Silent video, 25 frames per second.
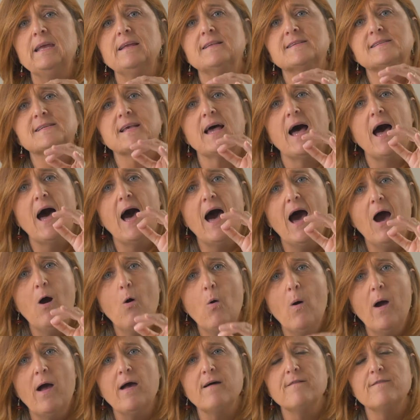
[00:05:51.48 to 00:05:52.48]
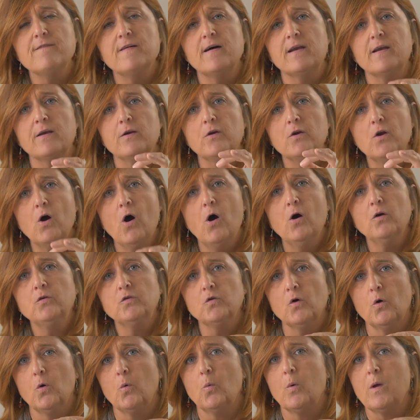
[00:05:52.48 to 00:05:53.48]
It's, however,
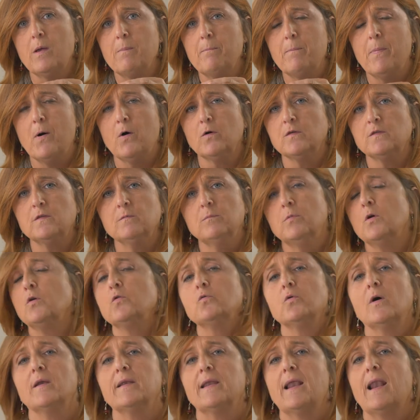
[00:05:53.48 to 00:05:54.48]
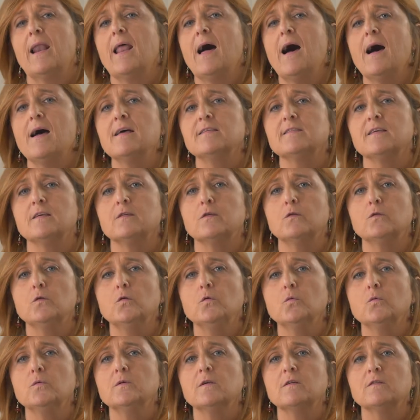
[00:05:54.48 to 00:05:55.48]
not always possible to analyze a
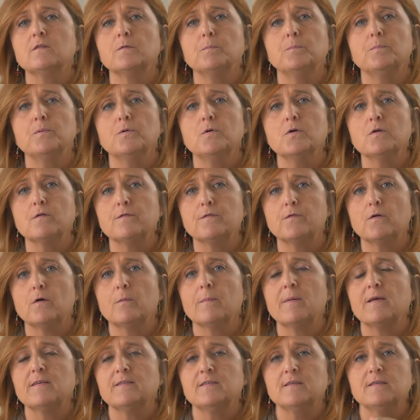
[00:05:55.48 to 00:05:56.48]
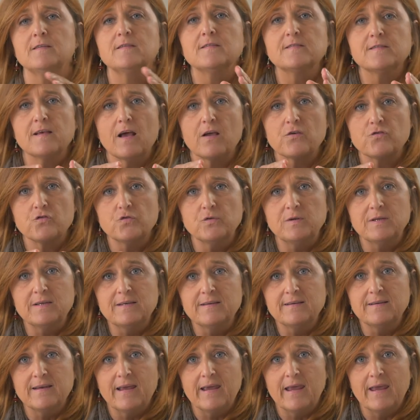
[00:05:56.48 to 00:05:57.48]
student's performance in such
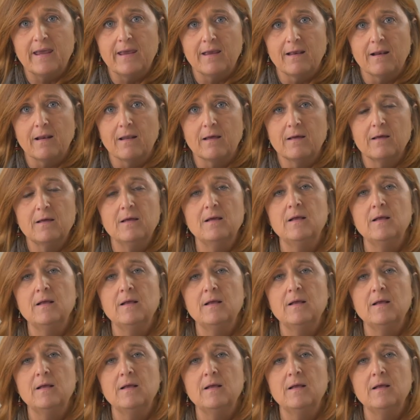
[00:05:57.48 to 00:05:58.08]
detail.